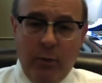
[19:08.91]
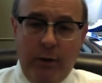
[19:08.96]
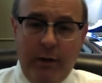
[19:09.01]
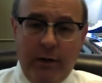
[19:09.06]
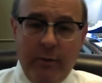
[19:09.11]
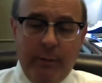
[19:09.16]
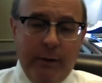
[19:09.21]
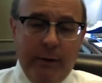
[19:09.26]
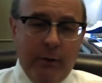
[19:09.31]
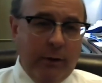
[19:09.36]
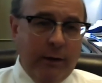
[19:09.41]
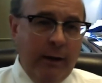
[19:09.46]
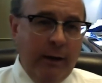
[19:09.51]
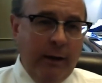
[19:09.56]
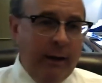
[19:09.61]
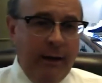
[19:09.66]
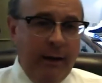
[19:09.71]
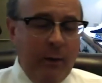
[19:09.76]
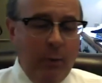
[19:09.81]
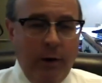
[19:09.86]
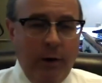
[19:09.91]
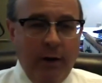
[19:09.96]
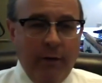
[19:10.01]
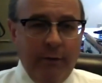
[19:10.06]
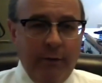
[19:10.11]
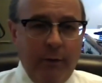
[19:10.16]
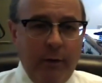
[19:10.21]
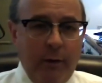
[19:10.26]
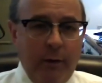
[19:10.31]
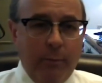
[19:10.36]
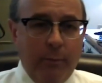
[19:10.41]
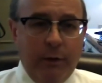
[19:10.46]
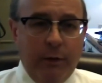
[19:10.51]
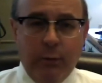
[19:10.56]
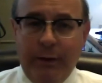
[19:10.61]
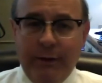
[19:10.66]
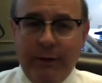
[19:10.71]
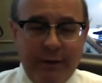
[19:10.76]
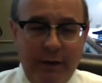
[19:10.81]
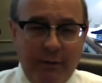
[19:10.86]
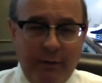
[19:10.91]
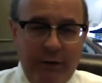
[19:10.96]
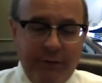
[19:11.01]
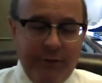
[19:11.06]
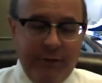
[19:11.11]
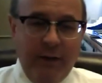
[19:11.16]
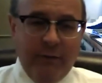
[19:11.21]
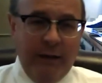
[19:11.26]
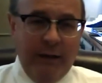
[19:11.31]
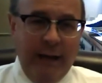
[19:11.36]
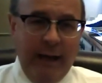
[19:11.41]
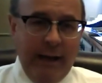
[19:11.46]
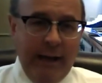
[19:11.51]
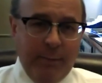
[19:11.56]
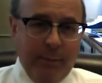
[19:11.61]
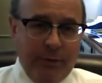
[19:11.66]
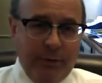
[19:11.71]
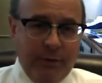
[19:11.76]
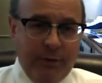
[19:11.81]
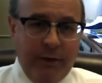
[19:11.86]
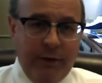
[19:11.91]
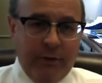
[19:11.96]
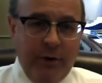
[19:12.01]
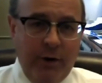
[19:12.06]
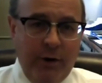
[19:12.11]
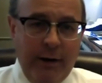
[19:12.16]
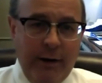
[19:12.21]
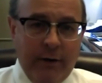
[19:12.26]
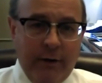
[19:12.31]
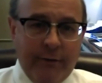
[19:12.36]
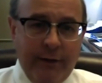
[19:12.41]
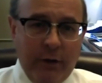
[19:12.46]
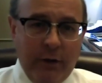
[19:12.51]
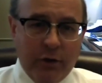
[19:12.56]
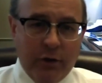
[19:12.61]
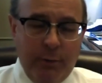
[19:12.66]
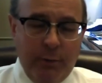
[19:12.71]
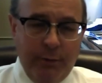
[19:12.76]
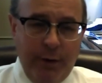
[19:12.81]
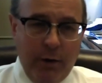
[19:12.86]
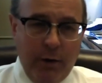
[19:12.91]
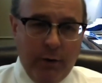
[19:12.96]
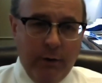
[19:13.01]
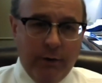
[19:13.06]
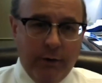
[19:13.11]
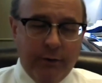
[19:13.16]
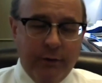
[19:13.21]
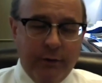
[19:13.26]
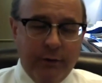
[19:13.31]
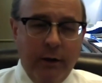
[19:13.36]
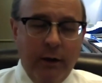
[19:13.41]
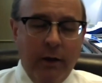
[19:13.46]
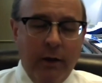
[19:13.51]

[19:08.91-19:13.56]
we could be looking at anywhere between 75 and 80% turnout of eligible voters.